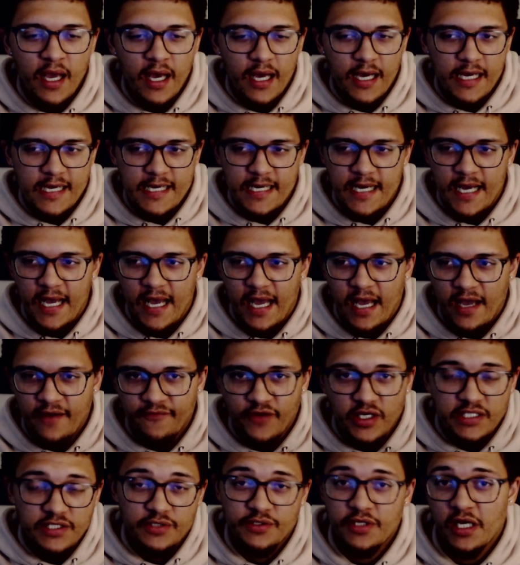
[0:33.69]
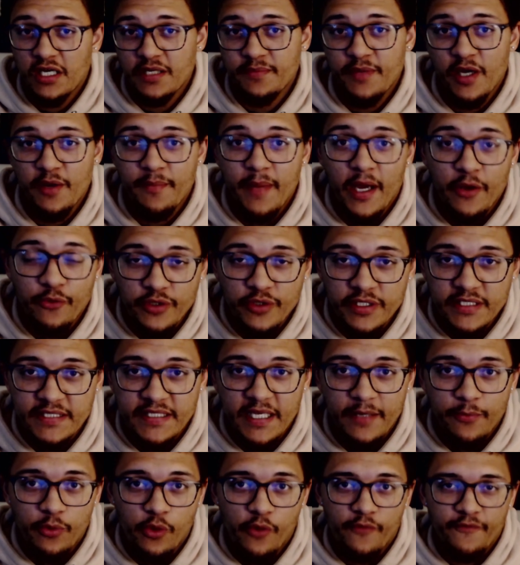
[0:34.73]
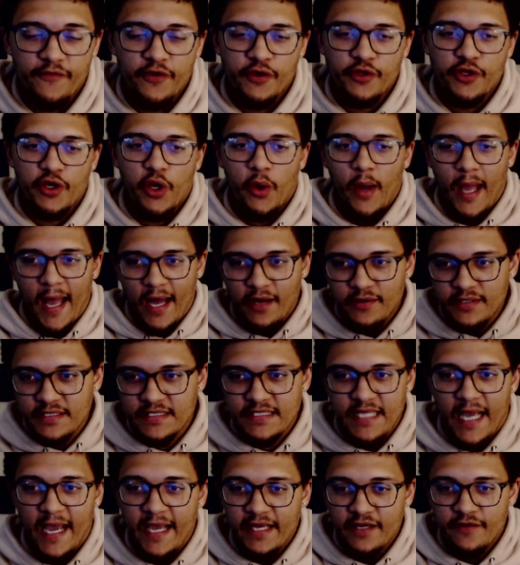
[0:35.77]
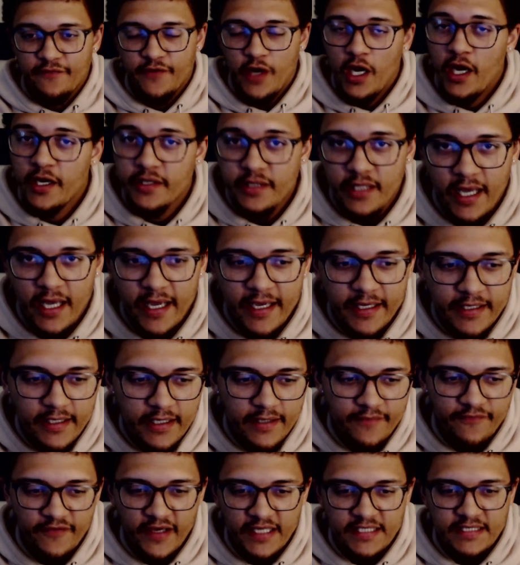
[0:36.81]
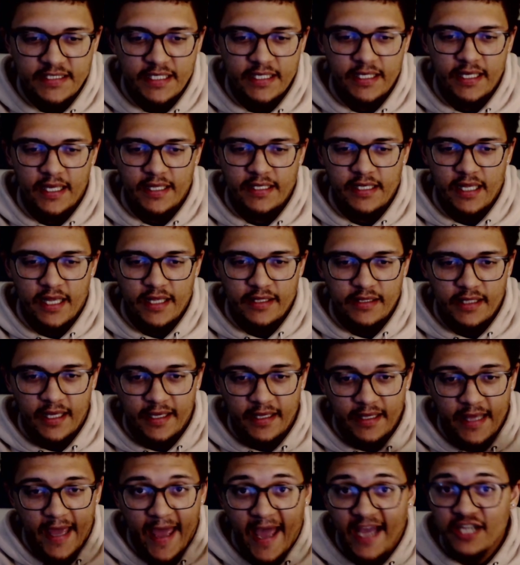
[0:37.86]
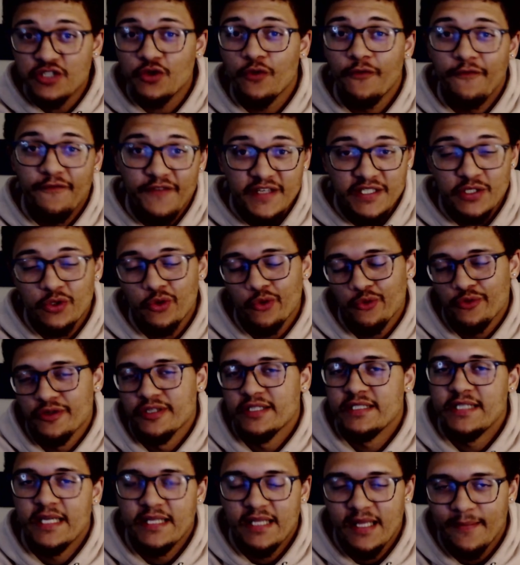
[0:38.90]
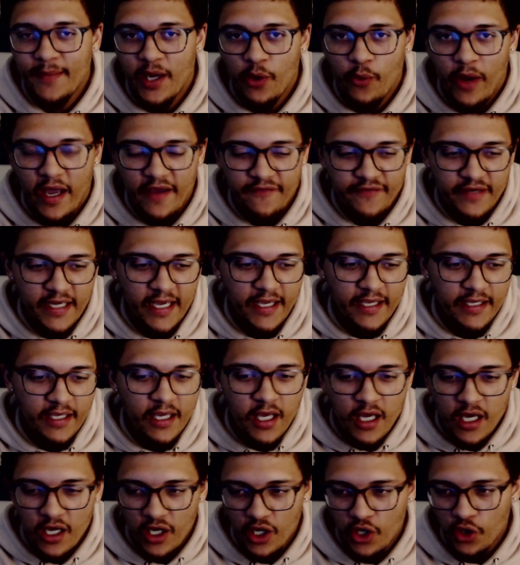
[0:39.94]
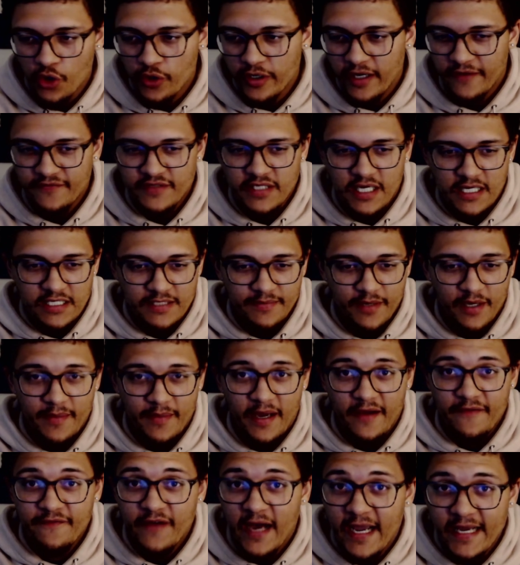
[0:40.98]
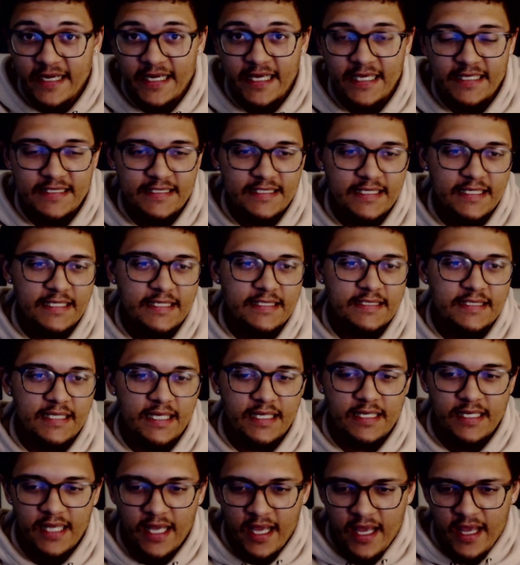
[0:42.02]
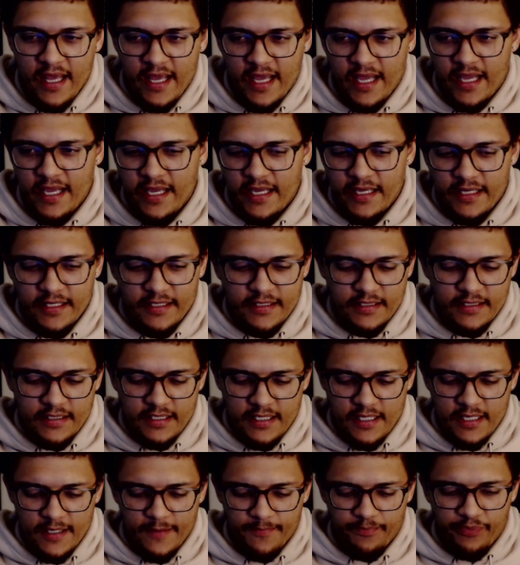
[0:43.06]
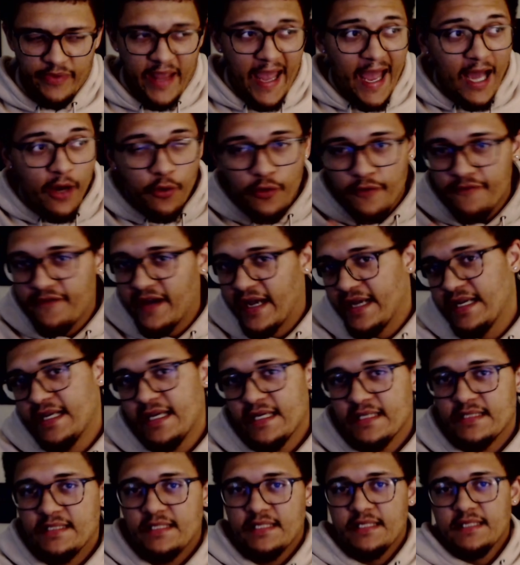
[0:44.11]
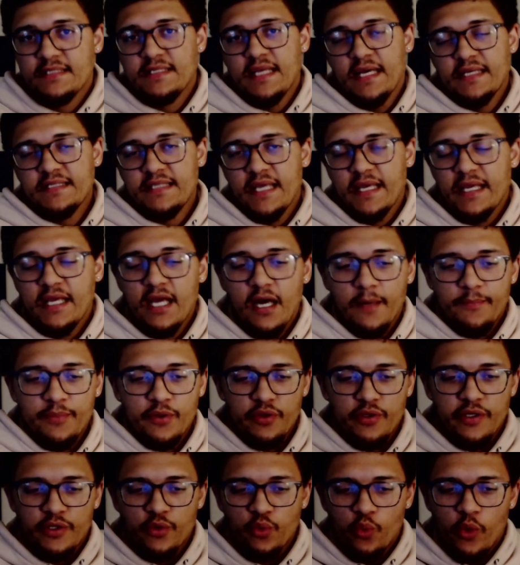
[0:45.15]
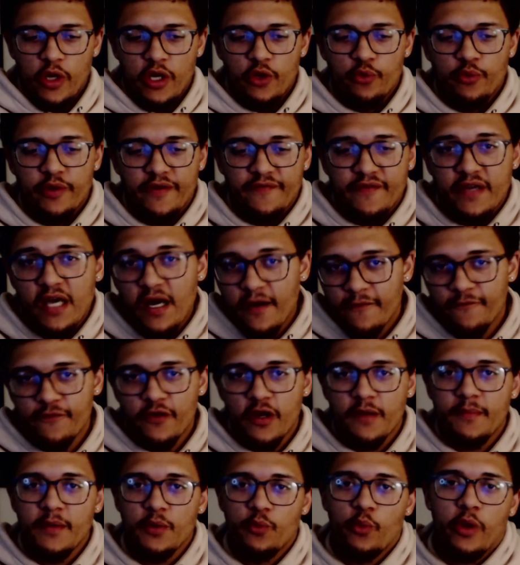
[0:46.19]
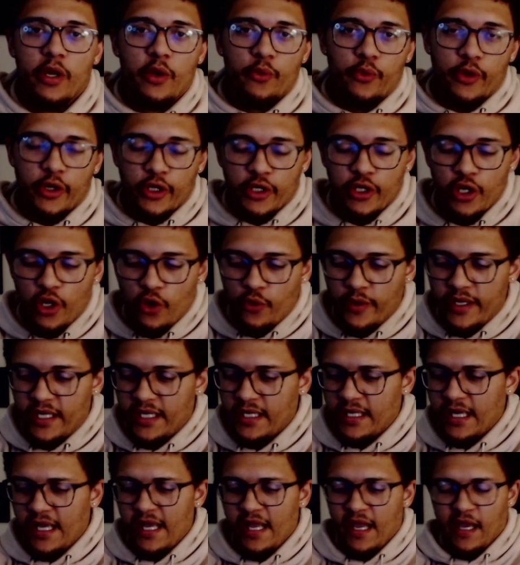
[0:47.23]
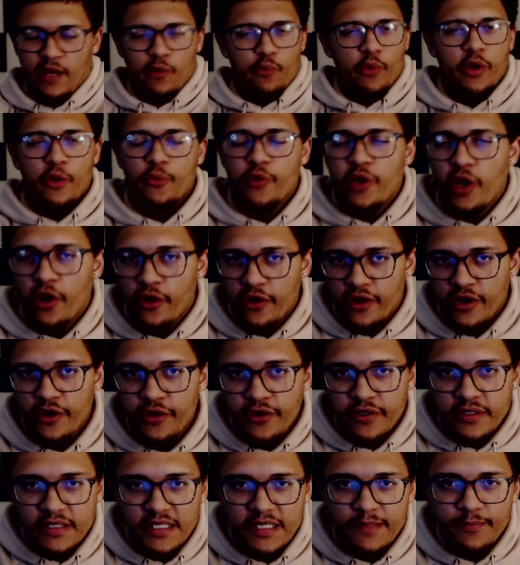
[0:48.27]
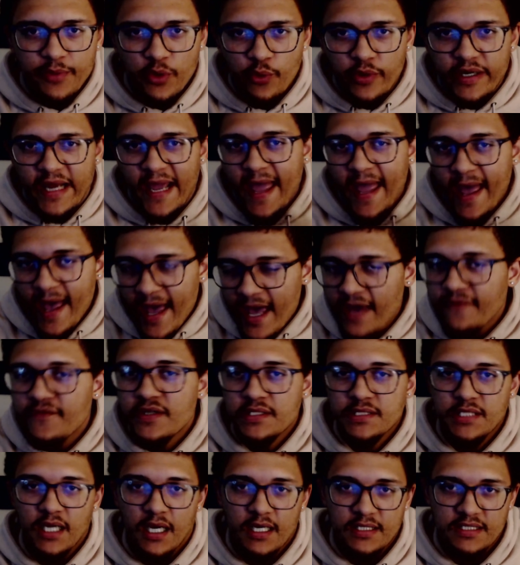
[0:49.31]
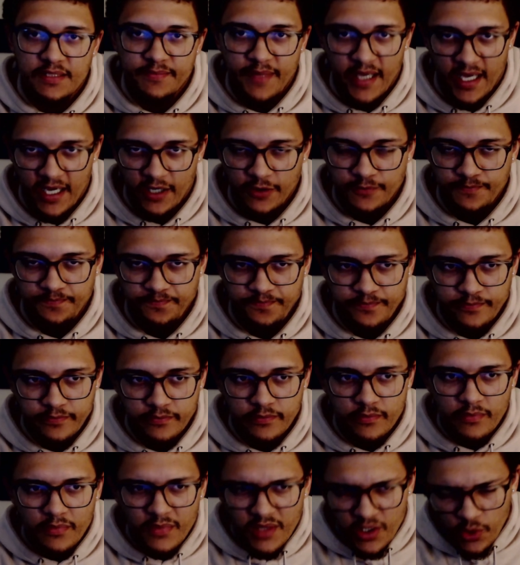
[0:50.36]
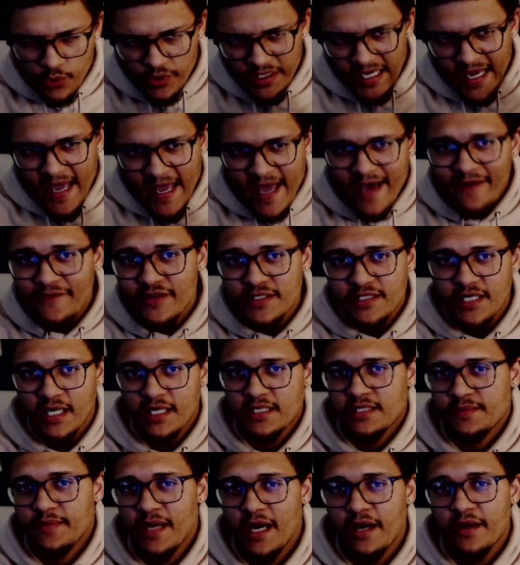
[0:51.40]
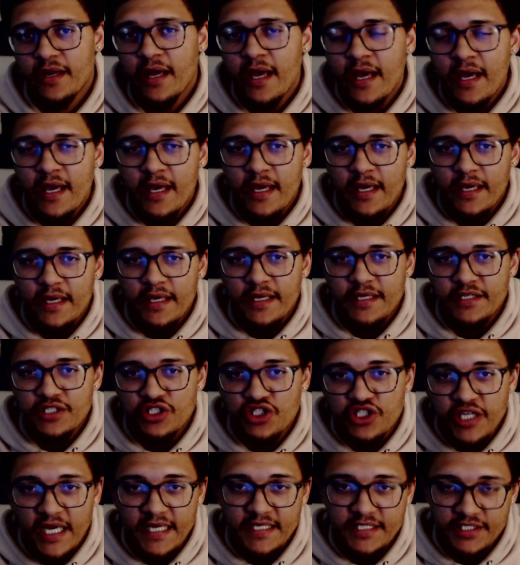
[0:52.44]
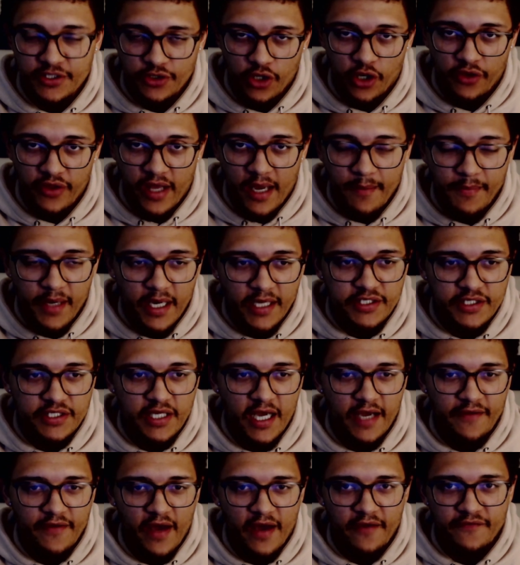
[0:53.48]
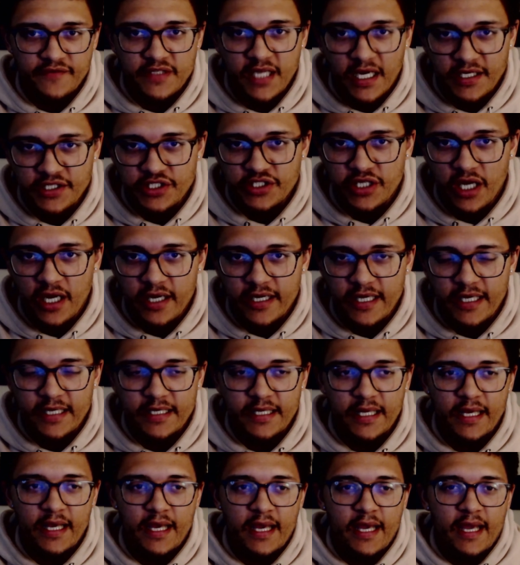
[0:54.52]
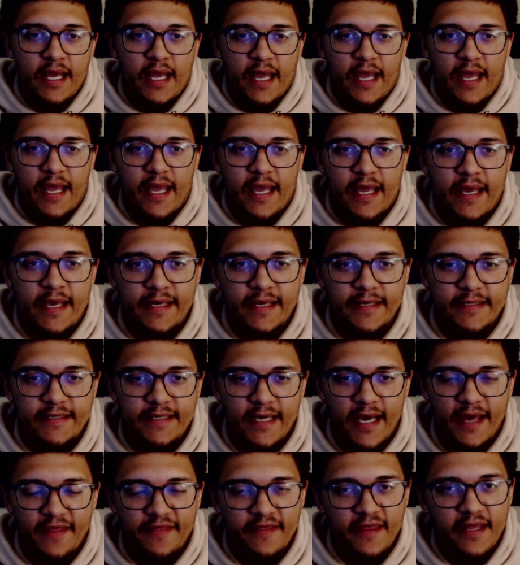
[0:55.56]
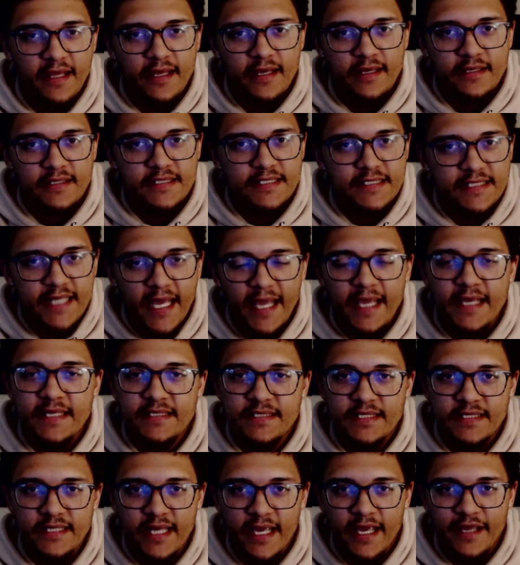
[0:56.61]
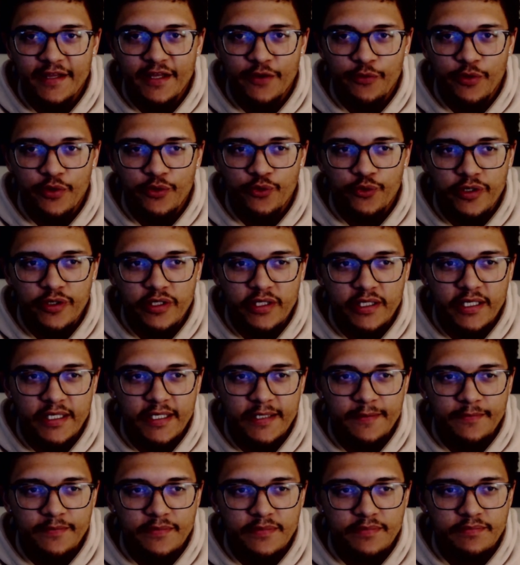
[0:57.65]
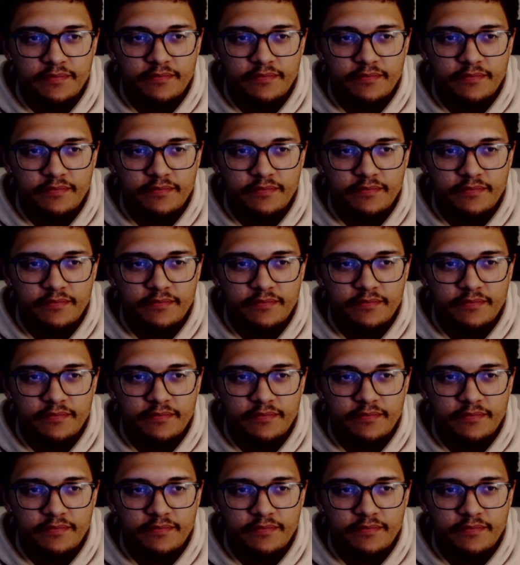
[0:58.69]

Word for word: Uh, I've also talked about my real estate portfolio outside of online investing and, and like actual physical real estate that my wife and I own. I've talked about my finances and, and um, our finances as a couple and where we've come from and where we're going and where we are currently. But what I haven't talked about what I haven't talked about is Jester all that much. I, have touched on it, and I think today is the day that we really